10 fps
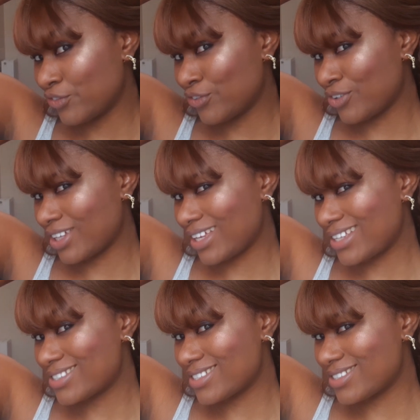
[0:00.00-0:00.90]

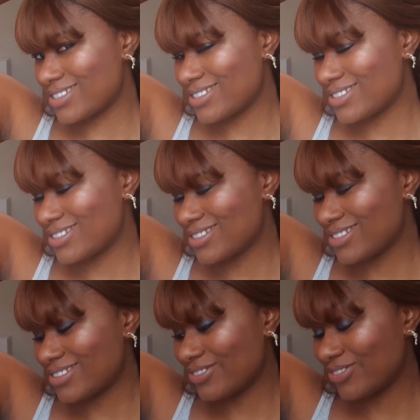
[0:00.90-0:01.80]
Forget it.
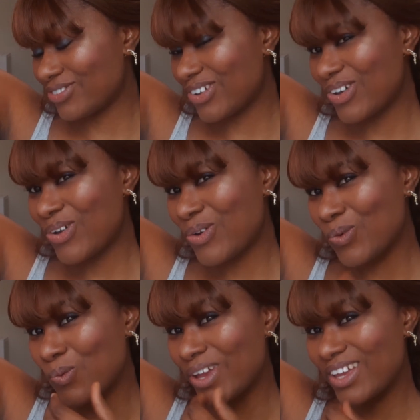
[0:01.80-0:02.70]

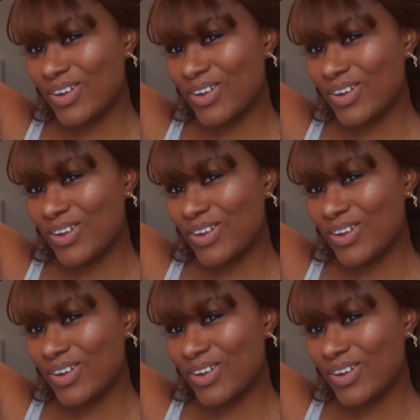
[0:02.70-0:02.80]
We